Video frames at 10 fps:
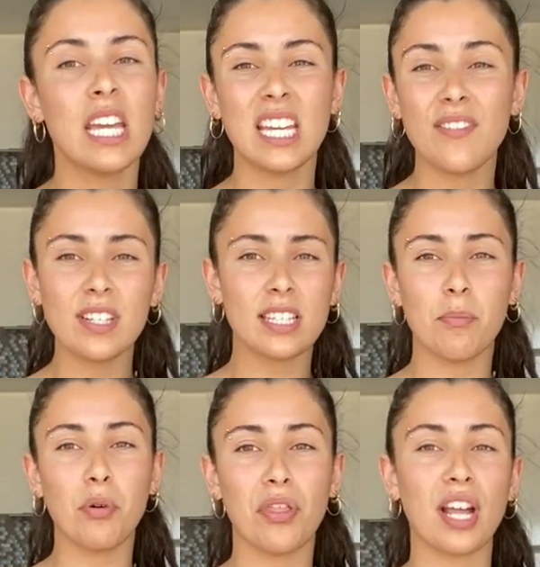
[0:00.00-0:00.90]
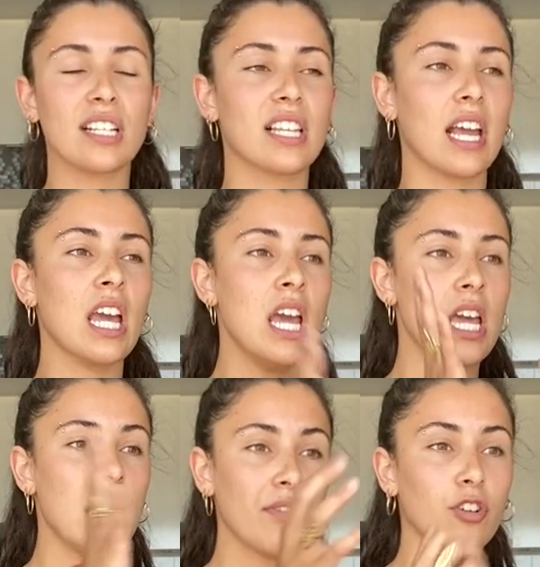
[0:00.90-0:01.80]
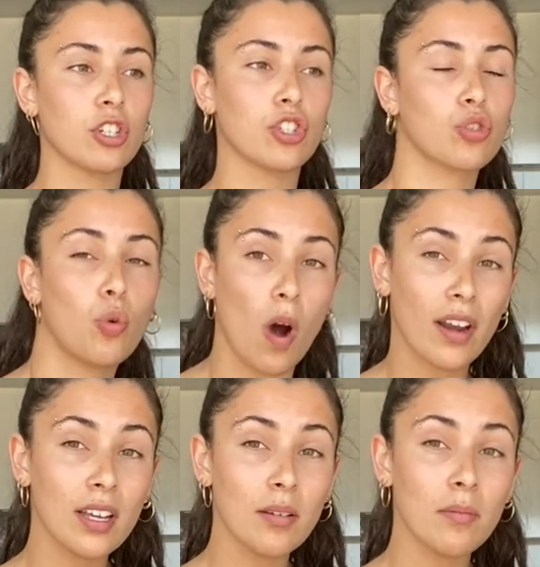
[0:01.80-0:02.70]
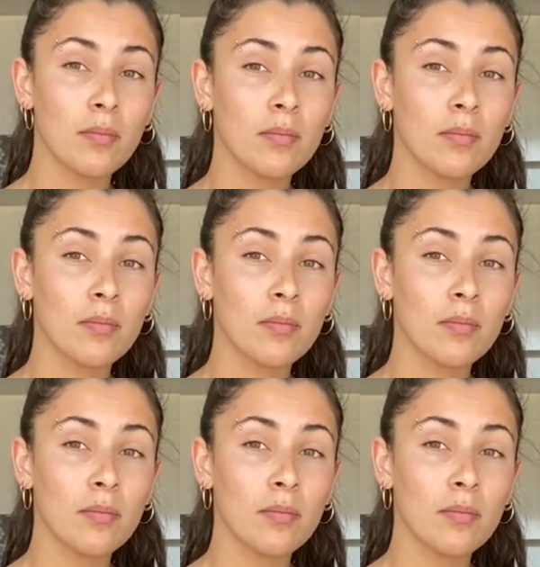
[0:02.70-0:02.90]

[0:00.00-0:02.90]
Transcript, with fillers: Even simple things like if you're squatting,